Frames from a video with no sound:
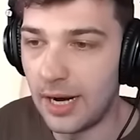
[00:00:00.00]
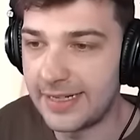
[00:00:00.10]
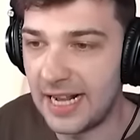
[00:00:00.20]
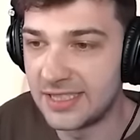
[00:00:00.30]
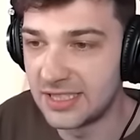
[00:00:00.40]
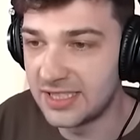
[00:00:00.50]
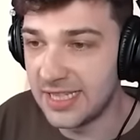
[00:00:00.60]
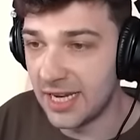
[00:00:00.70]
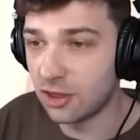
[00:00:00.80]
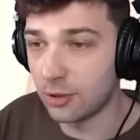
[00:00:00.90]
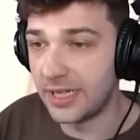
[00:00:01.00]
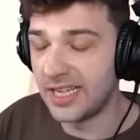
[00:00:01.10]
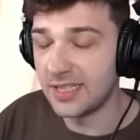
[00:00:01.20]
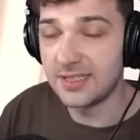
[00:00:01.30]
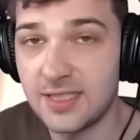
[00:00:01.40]
right, guys, it's day three.
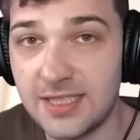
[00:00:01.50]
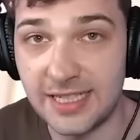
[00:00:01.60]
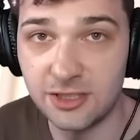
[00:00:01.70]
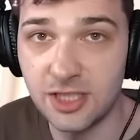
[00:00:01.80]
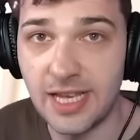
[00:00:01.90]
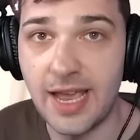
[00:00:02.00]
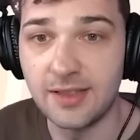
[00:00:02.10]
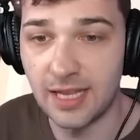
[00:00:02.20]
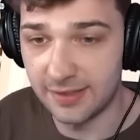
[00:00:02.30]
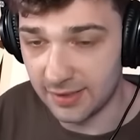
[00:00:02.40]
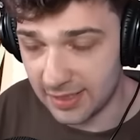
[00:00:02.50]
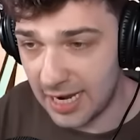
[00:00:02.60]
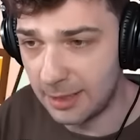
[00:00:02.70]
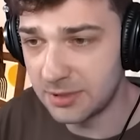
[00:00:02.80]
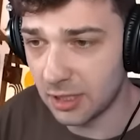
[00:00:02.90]
Today is the day that the
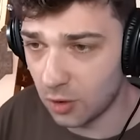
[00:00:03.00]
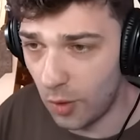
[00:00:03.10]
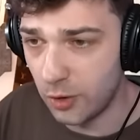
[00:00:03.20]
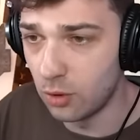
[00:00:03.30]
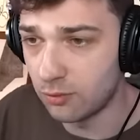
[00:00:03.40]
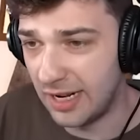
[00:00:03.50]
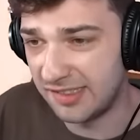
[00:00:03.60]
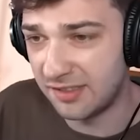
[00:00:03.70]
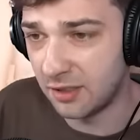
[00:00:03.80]
cops are going to arrest